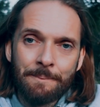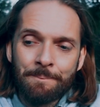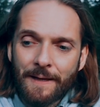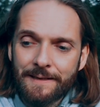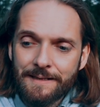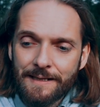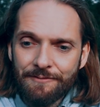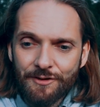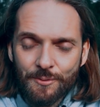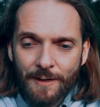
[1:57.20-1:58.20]
And
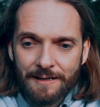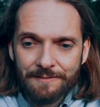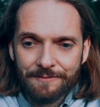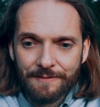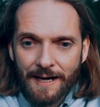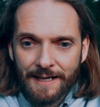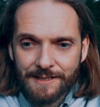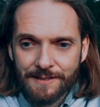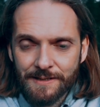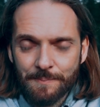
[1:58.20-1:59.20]
if you have
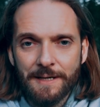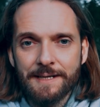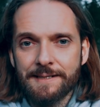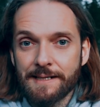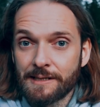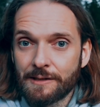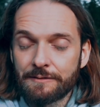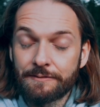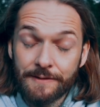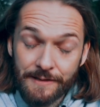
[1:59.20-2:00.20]
actions based in
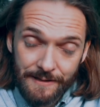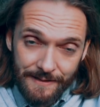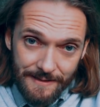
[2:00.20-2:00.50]
love and a